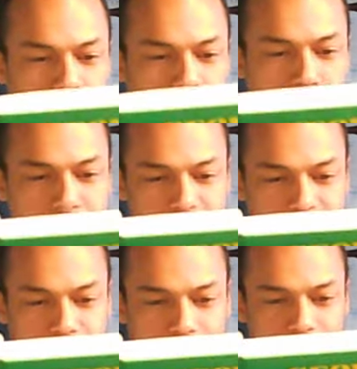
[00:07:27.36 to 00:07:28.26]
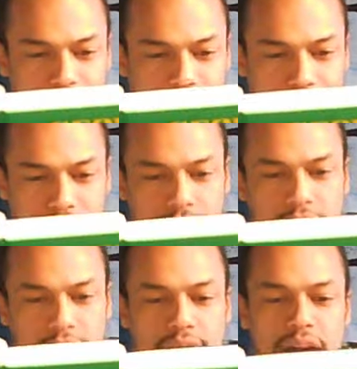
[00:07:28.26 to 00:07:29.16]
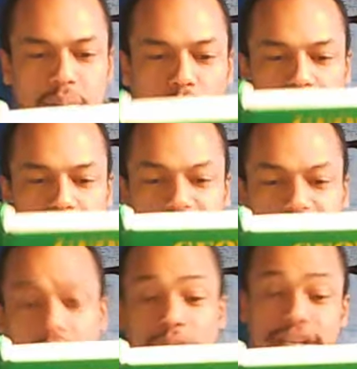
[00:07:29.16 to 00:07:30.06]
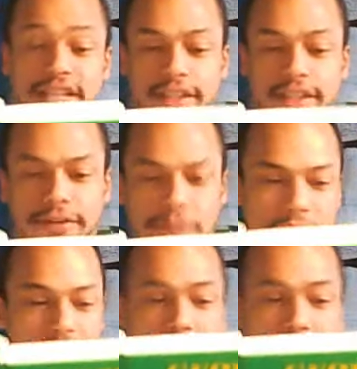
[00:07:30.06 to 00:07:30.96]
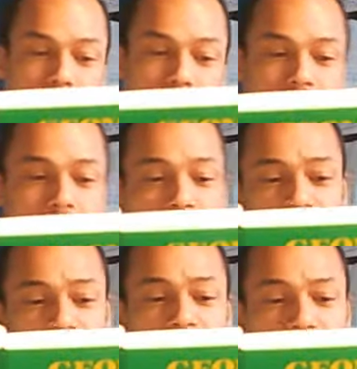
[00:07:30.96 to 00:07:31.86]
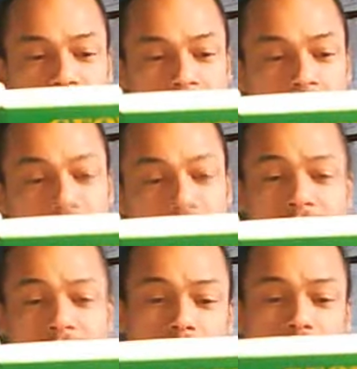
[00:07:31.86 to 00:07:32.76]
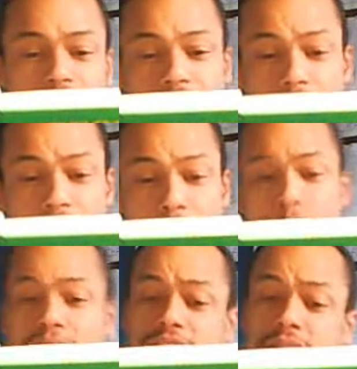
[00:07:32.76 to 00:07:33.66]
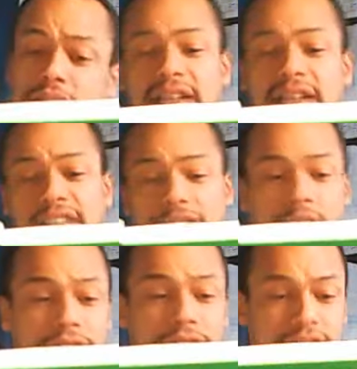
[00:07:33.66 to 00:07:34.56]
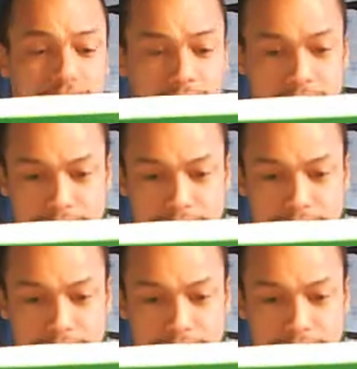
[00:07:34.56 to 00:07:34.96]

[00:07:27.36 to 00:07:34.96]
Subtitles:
bisector theorem. A point is equidistant from the endpoints of a segment if and only if the perpendicular bisector of the segment.